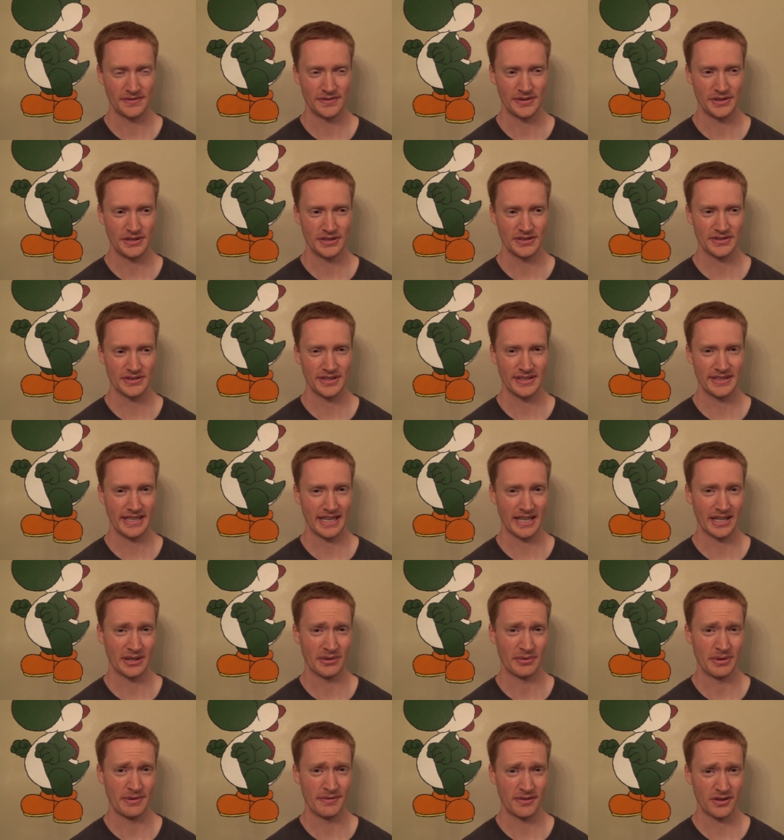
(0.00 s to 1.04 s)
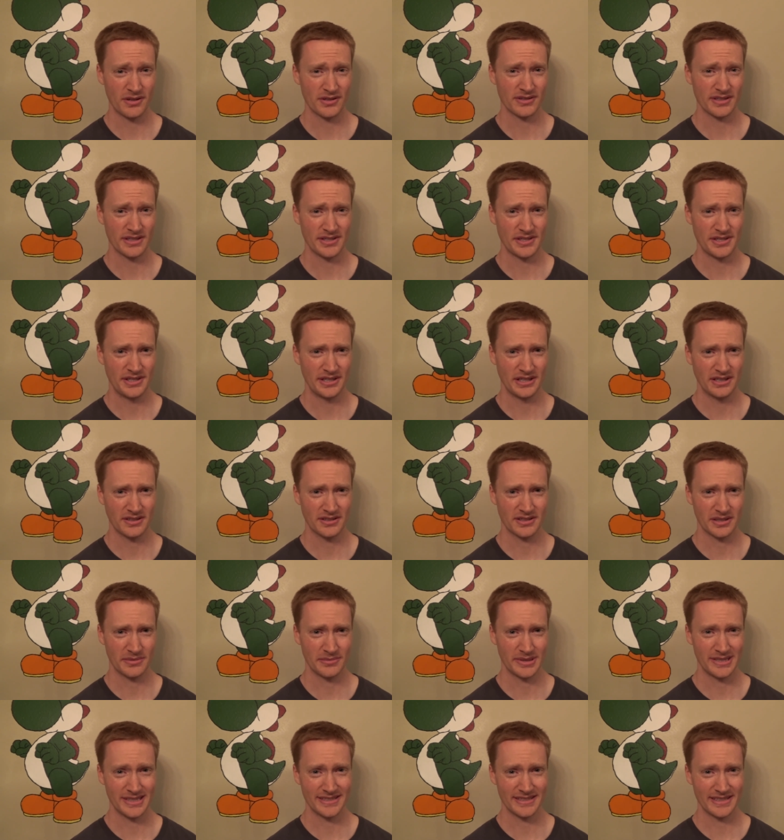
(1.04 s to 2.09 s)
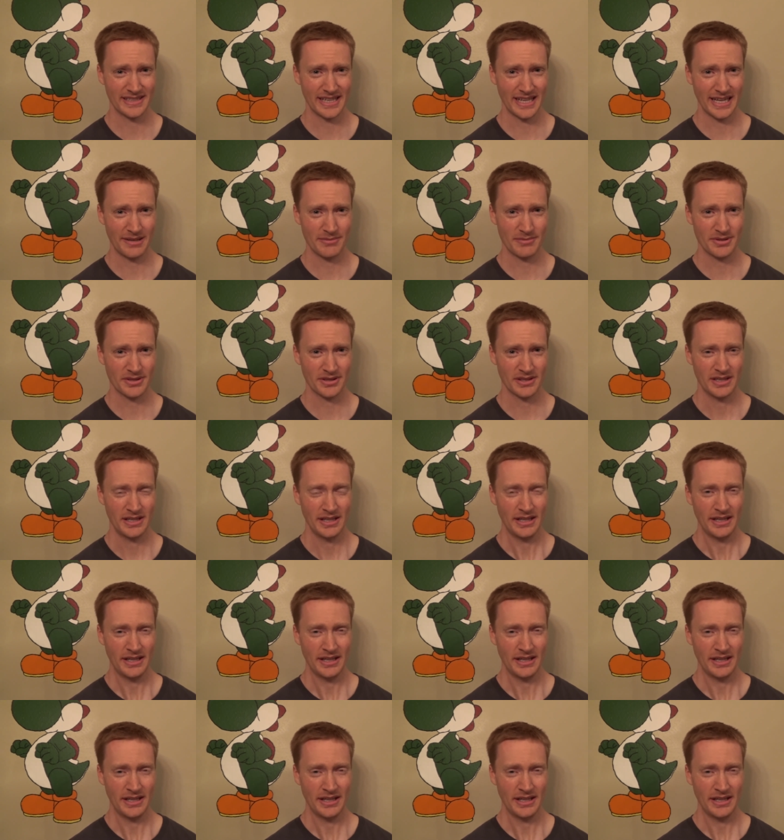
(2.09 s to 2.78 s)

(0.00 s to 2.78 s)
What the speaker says: if you just sit down and reverse engineer some of these games,